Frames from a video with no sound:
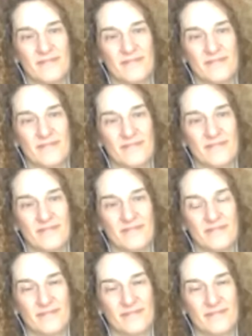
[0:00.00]

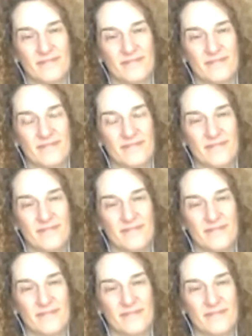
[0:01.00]

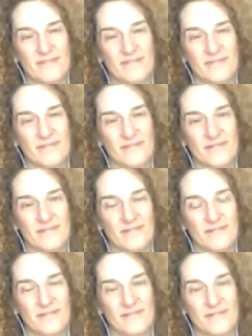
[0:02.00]

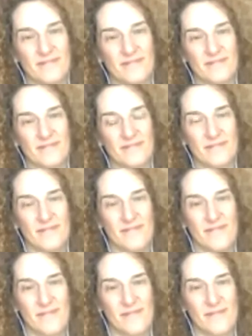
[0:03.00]

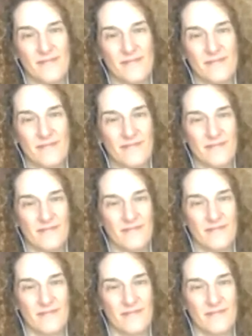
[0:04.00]
(not speaking)